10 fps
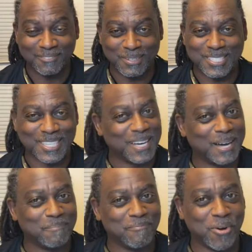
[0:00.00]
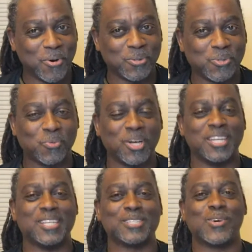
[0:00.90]
What's up, folks?
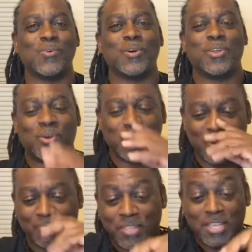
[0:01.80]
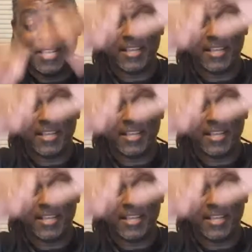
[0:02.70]
What is going on?